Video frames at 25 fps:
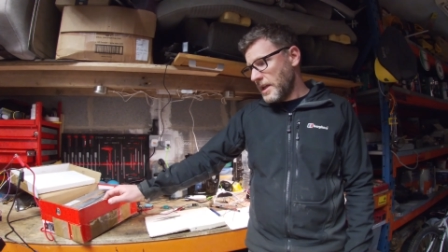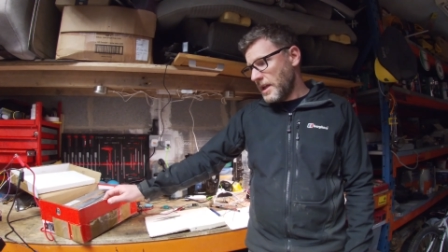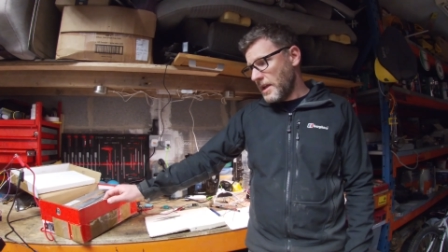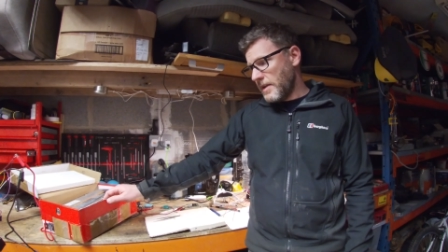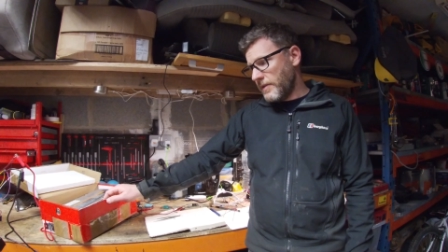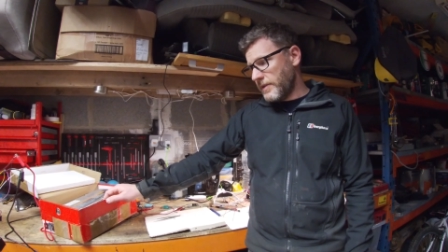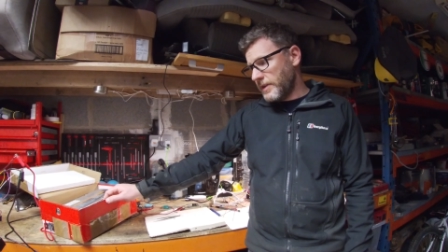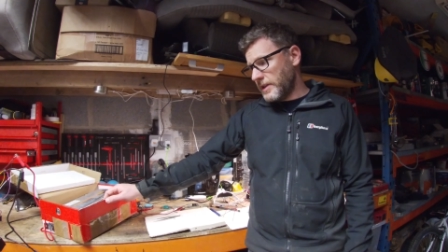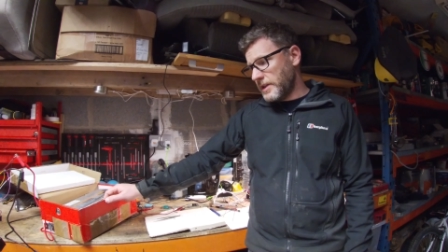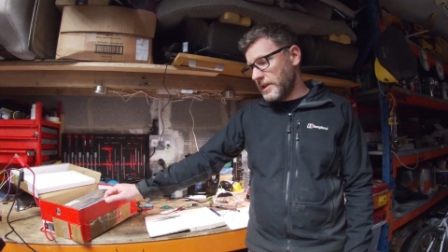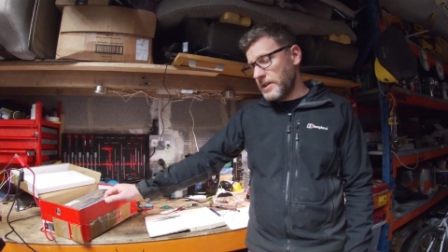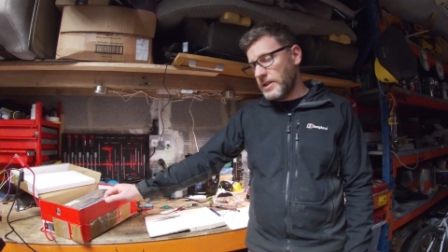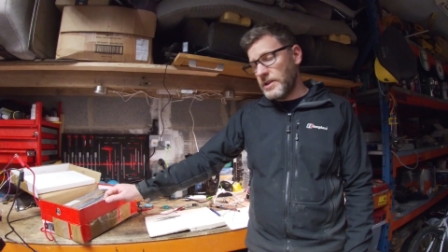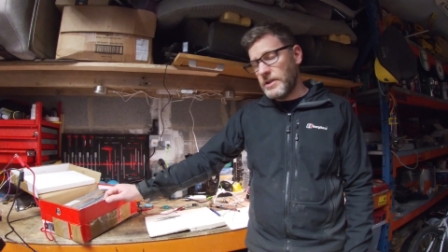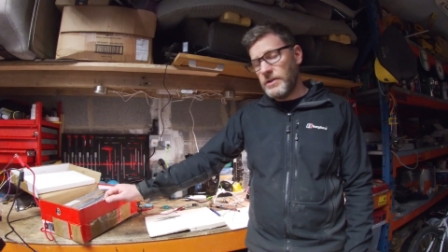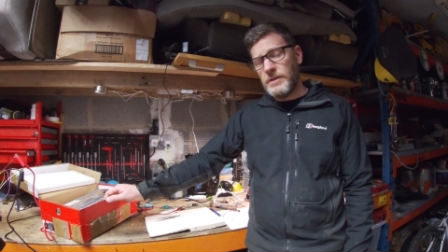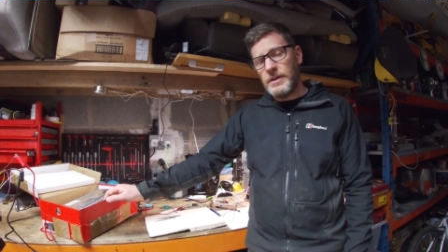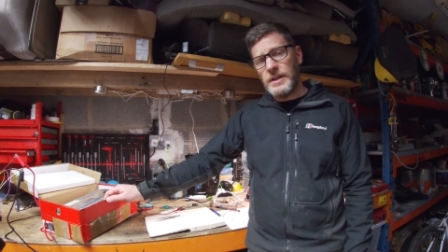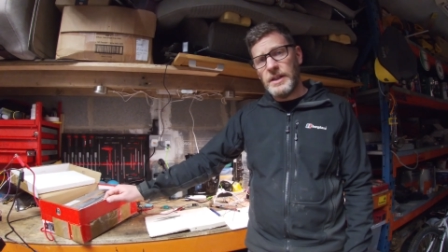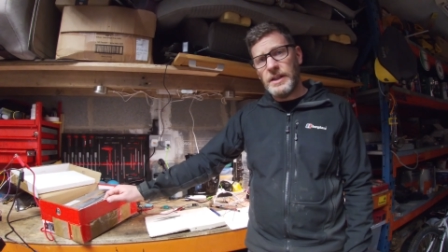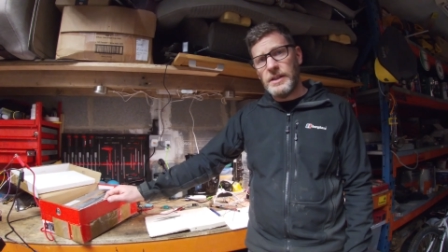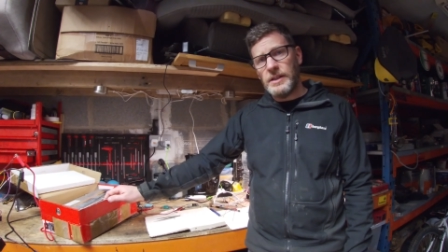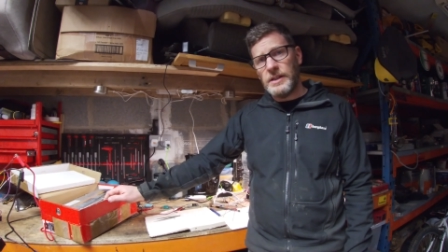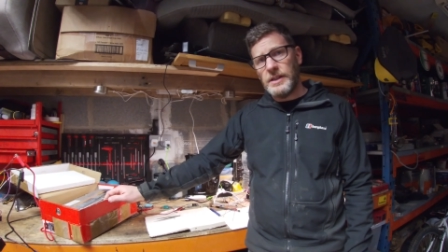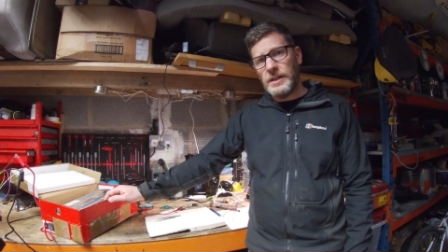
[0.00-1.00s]
if you're going to do
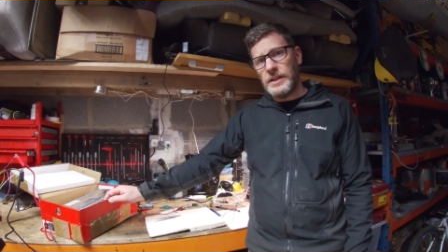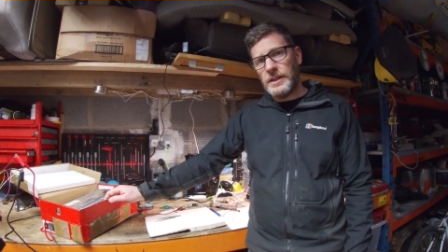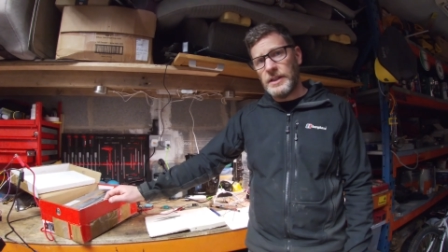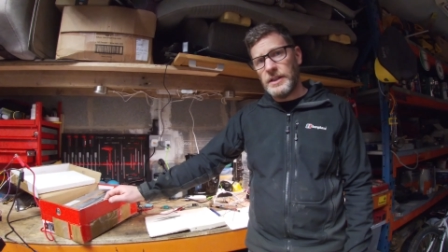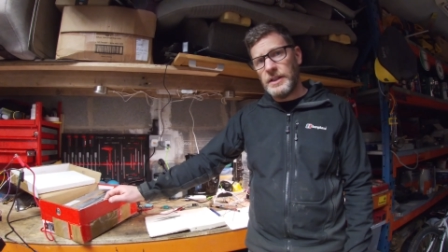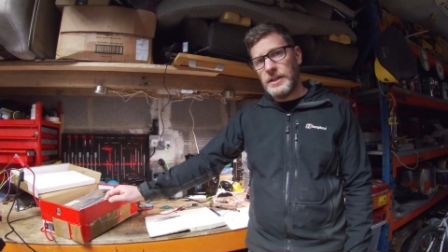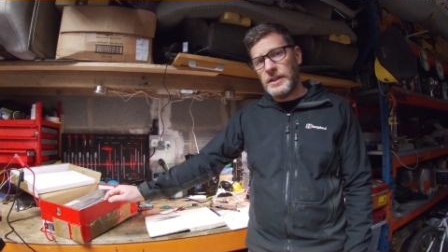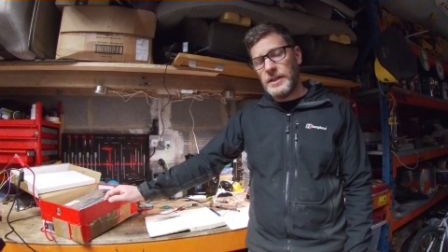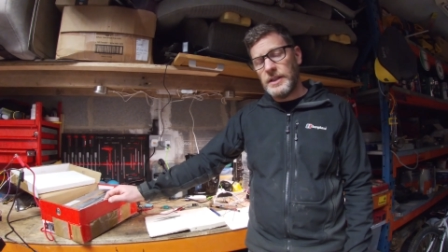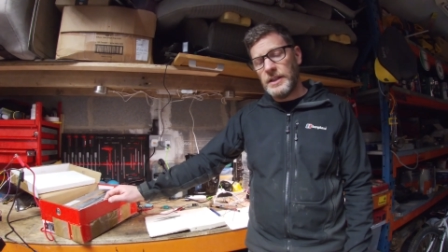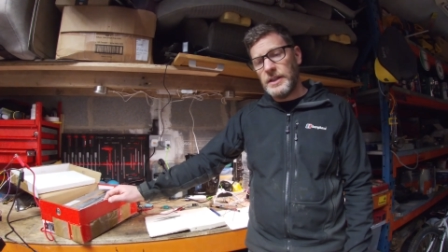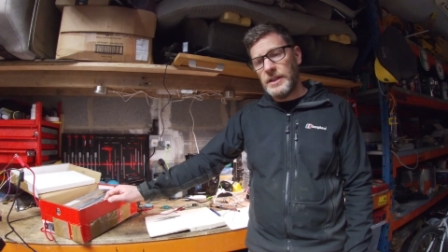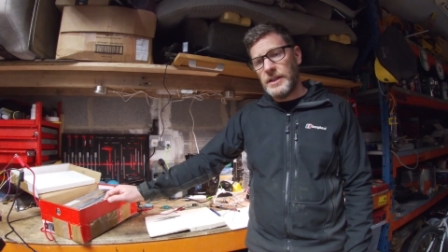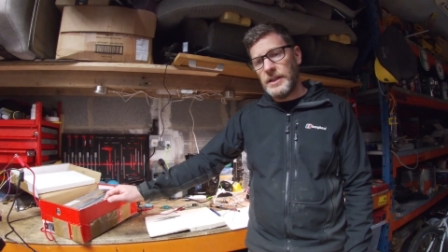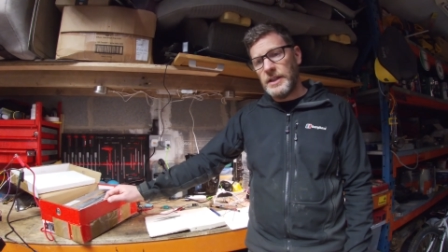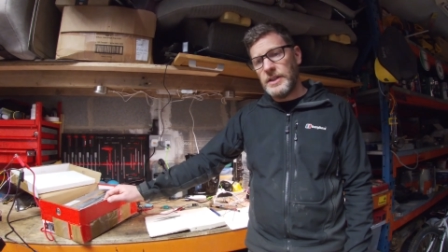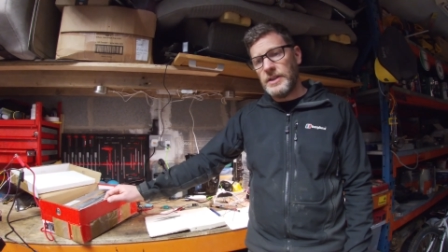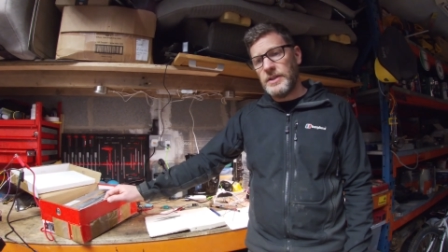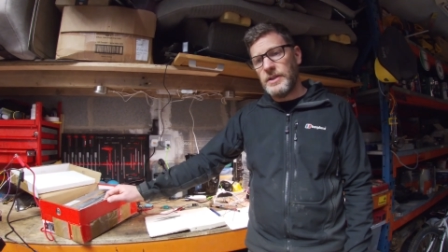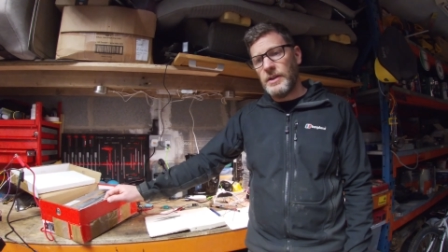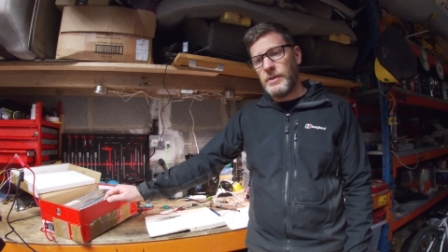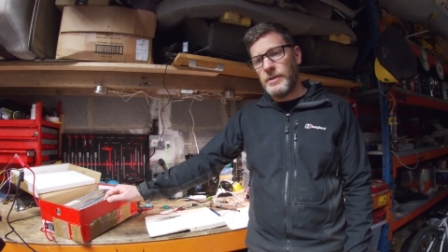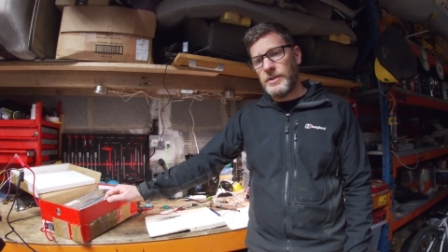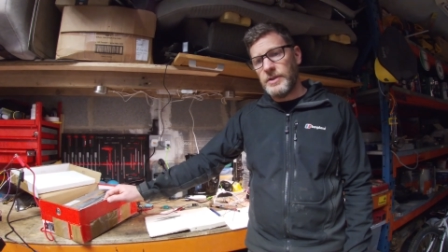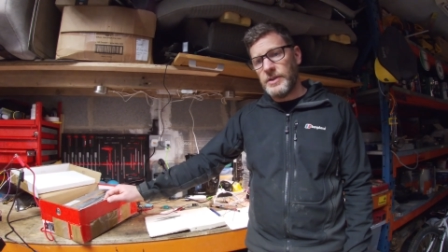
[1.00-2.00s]
heating,
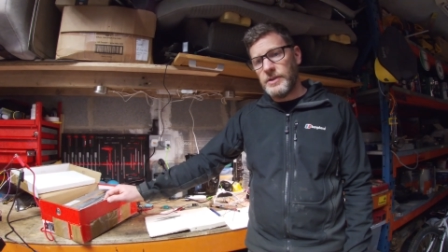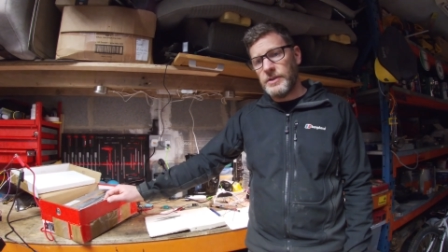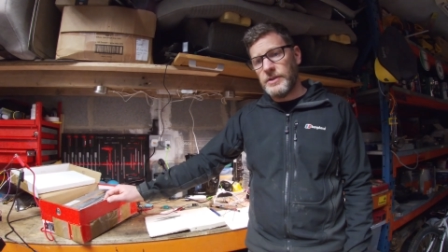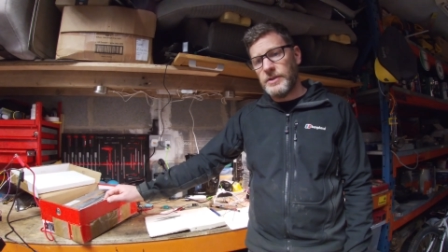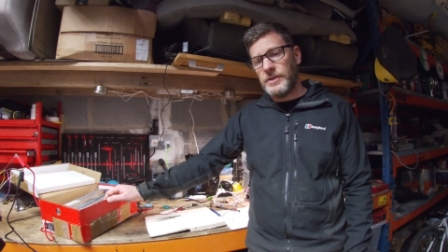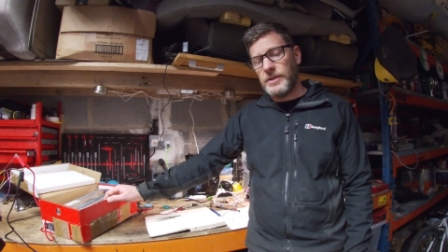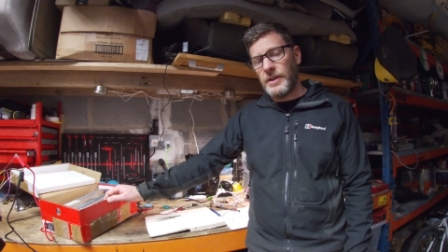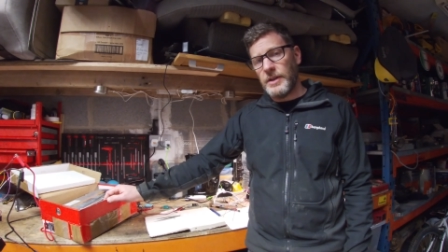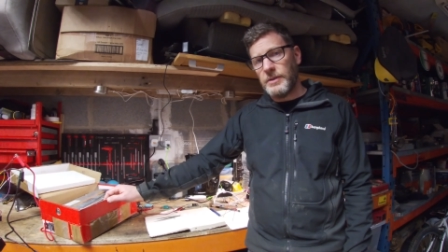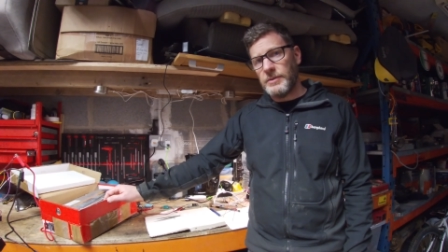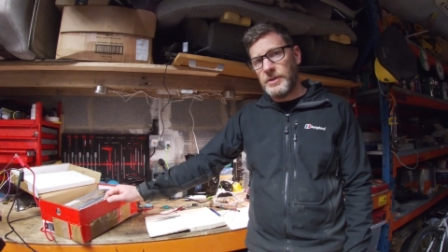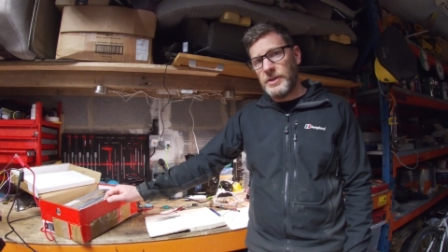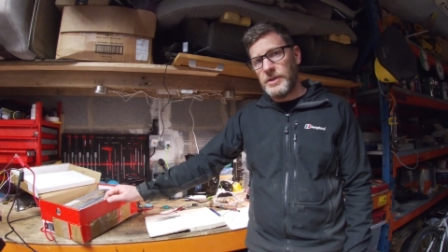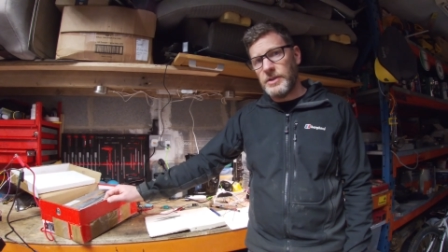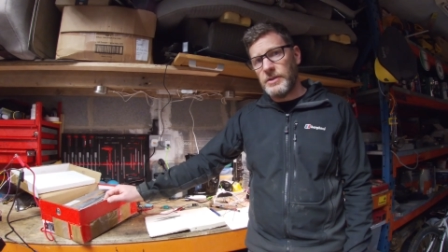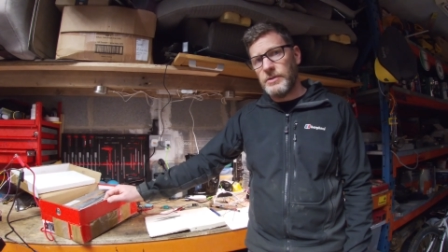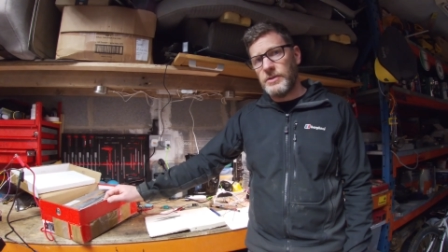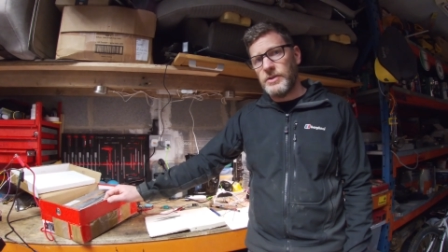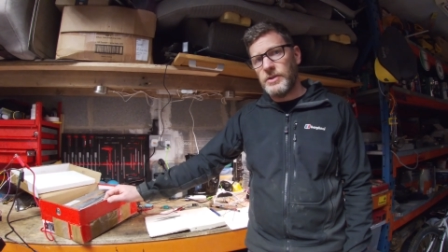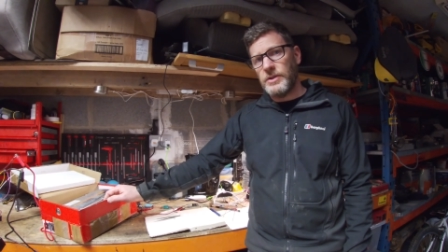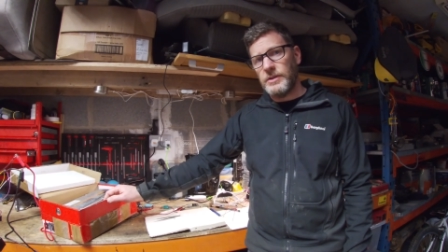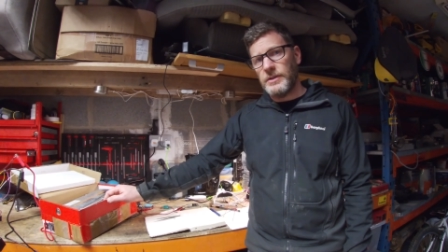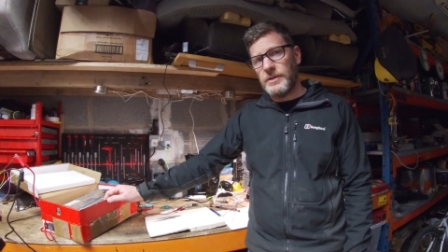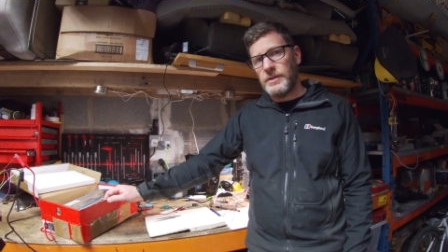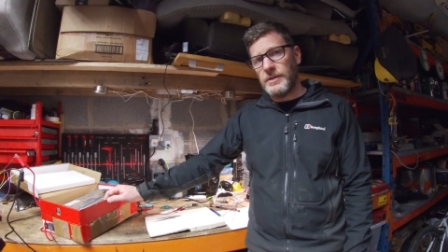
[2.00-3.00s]
it's always a good time to do
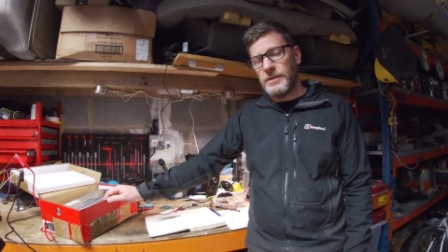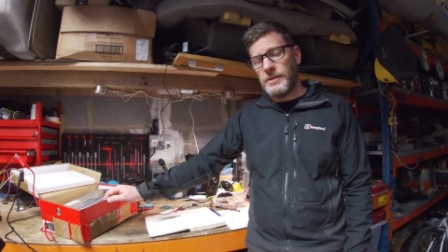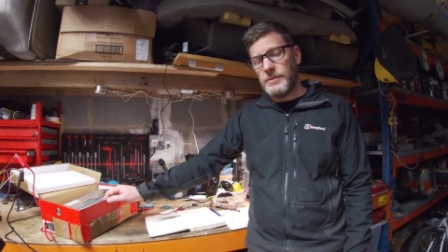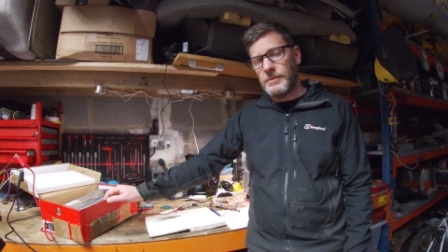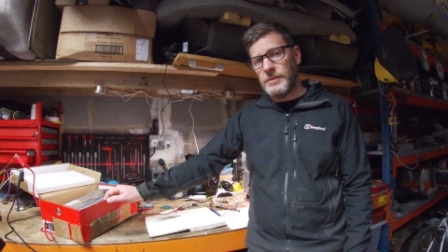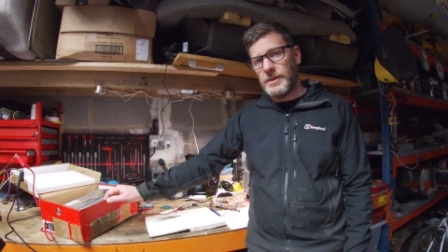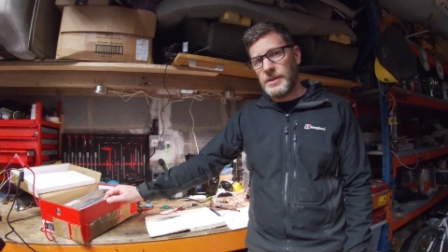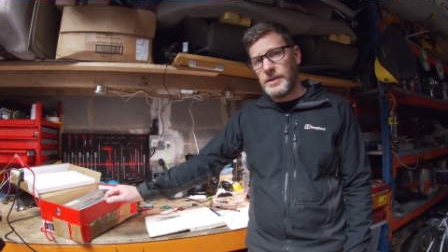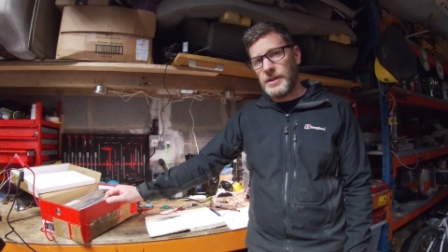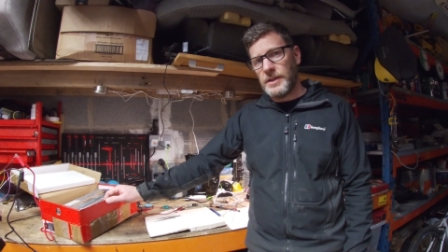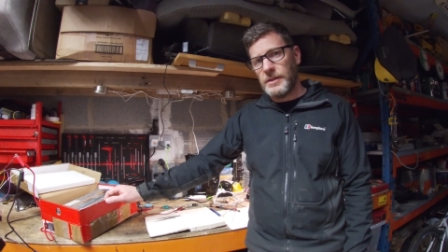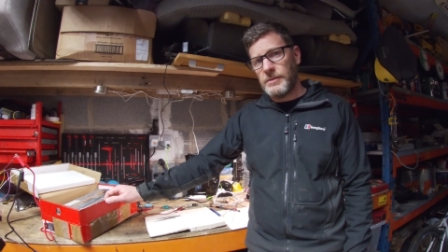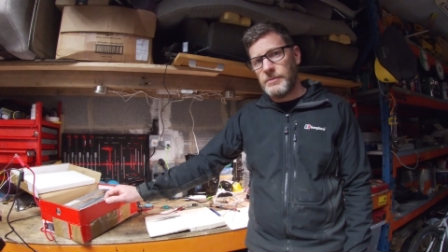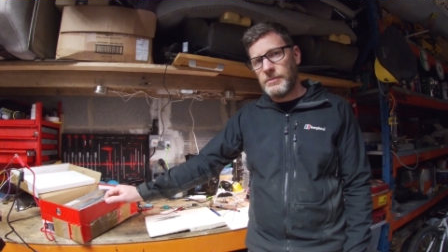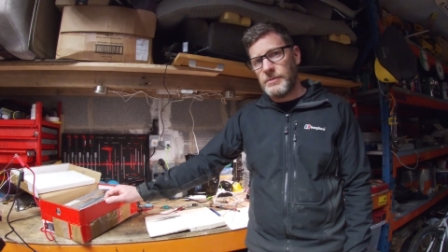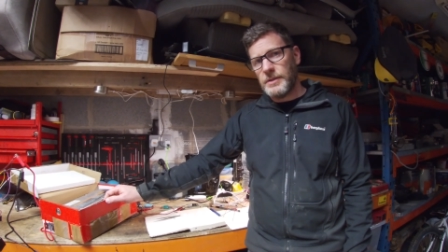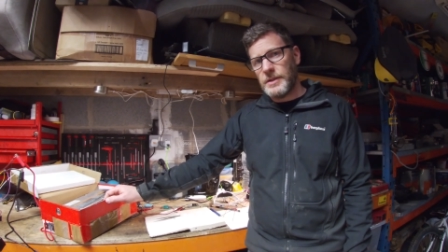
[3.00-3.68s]
it during the summertime.